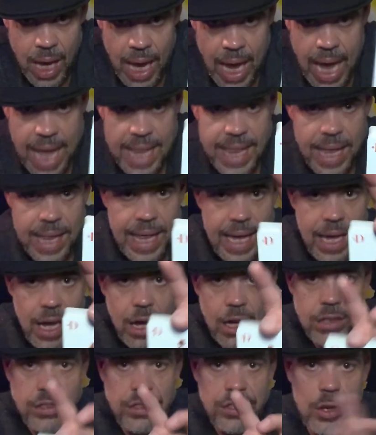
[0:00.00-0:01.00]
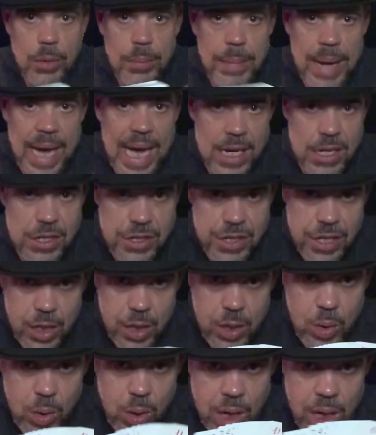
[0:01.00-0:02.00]
and then they also match the
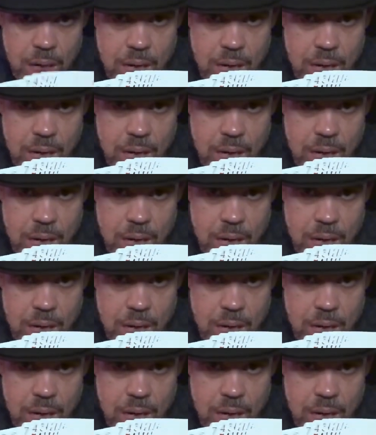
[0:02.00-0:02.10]
court